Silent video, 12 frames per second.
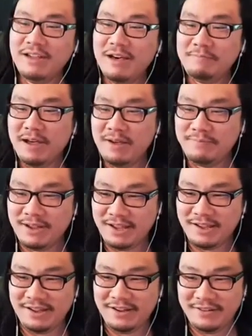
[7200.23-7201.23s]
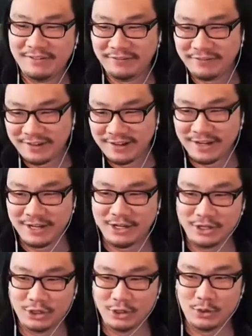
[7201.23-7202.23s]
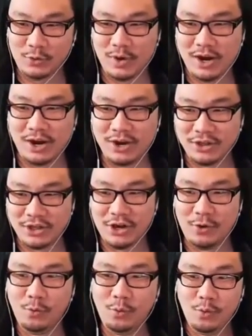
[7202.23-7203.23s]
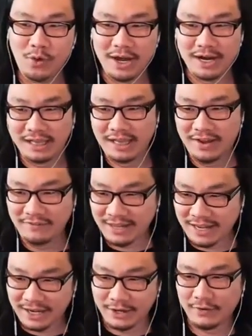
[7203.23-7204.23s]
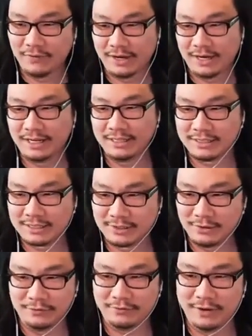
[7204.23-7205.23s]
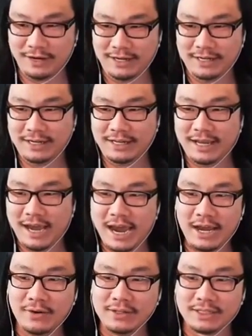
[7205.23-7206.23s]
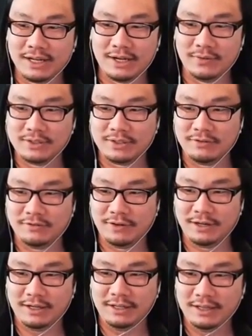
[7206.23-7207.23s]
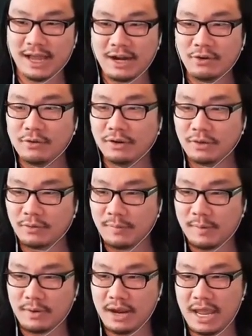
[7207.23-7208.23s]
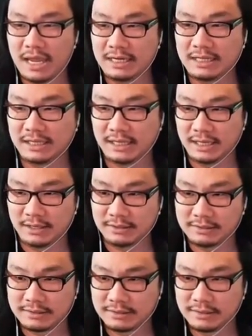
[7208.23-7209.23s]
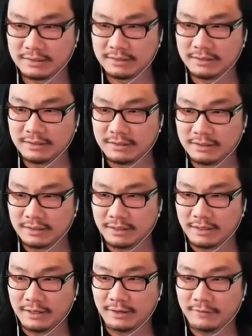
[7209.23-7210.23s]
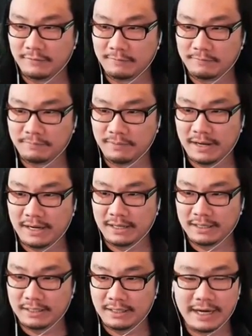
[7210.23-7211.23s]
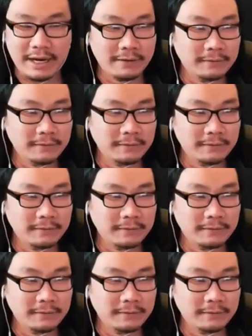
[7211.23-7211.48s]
up above. You are the one I love. Like oh my god, it's so funny. I always thought it was so funny. I don't really remember anything else. Um, but yeah.